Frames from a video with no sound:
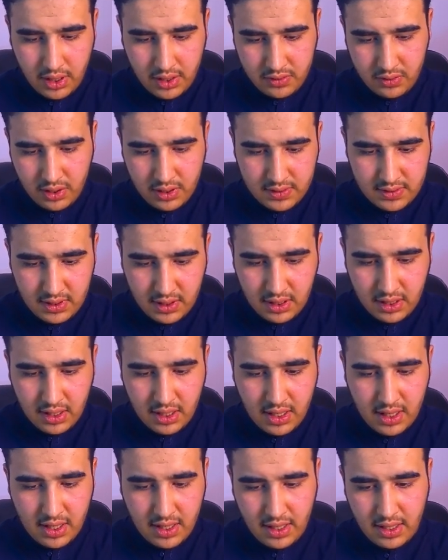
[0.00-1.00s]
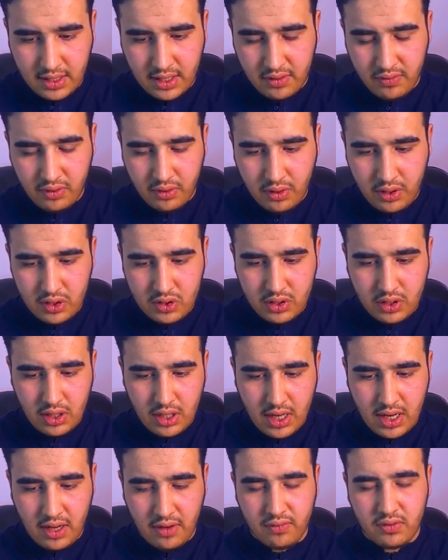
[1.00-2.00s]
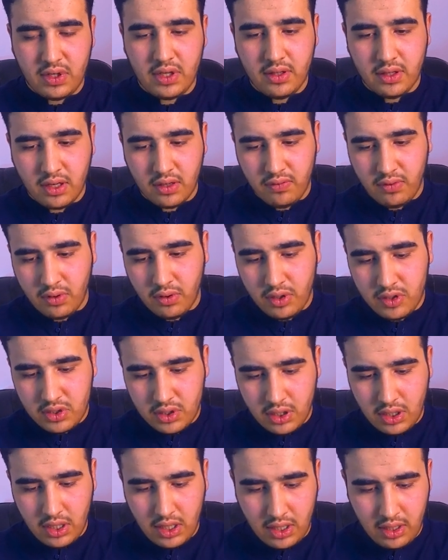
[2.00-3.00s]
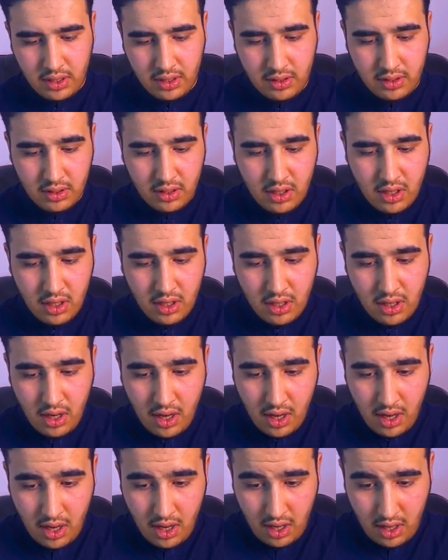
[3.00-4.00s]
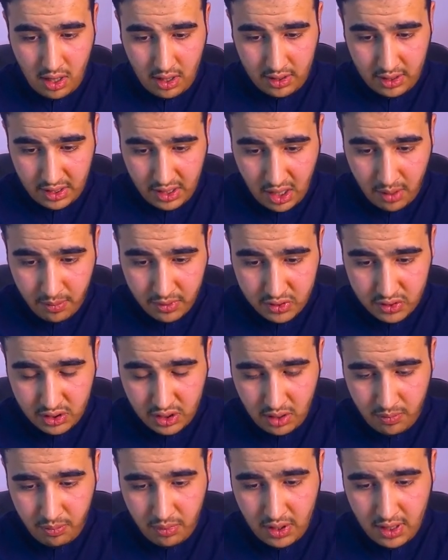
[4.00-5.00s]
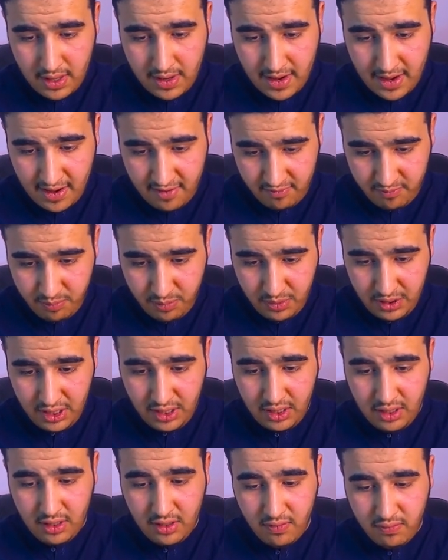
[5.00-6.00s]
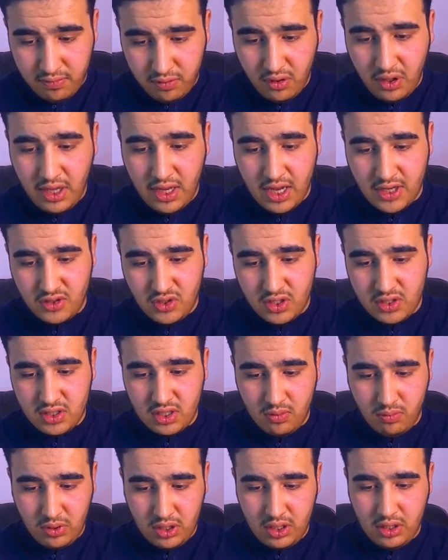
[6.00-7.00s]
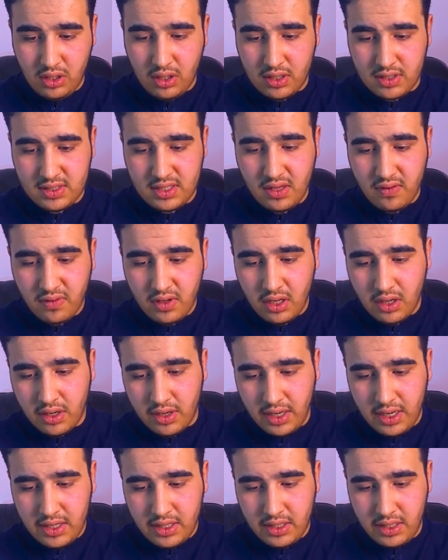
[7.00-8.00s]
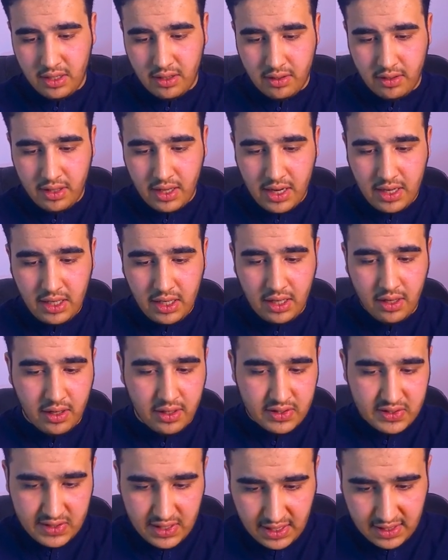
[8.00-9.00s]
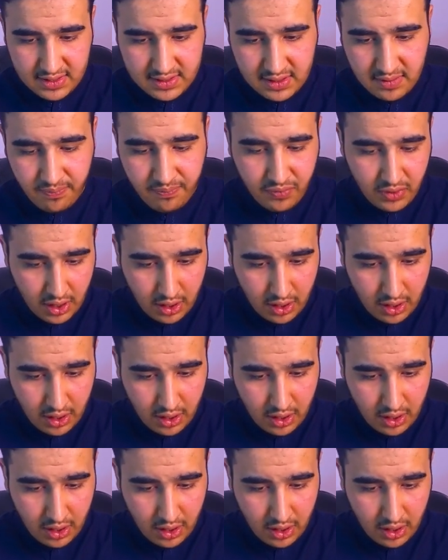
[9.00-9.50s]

As you can see, the configuration, I have done the configuration, and the neighborship have been fully adjacent between R7, R8, and R9 and R6.